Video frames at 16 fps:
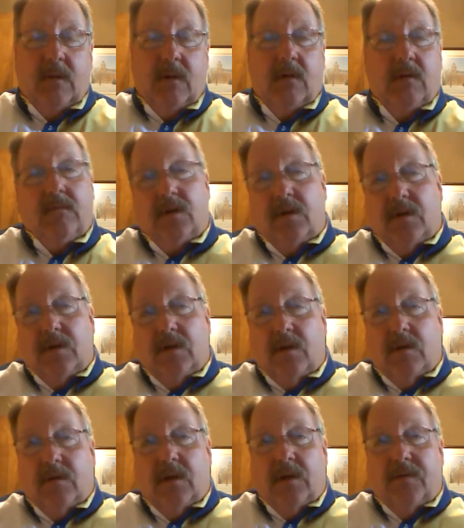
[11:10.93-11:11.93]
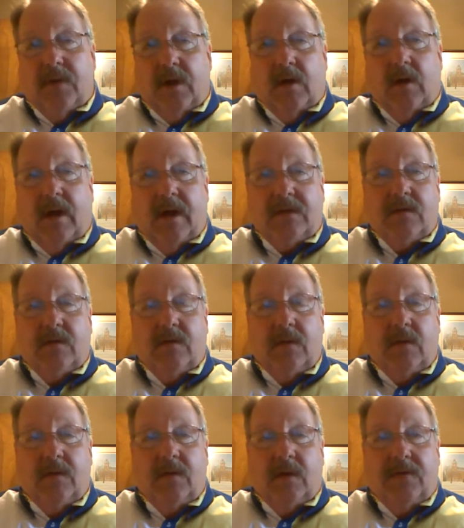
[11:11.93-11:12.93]
There are lots
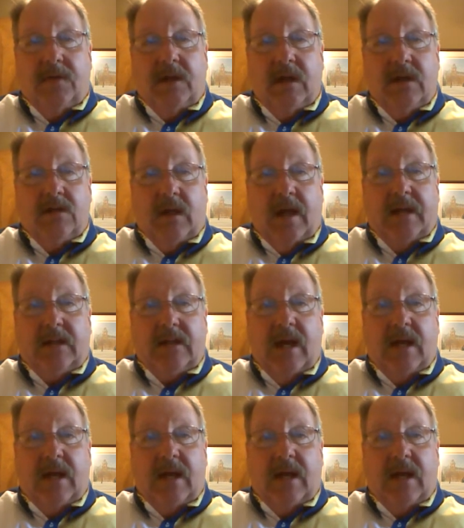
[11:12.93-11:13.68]
of there are things like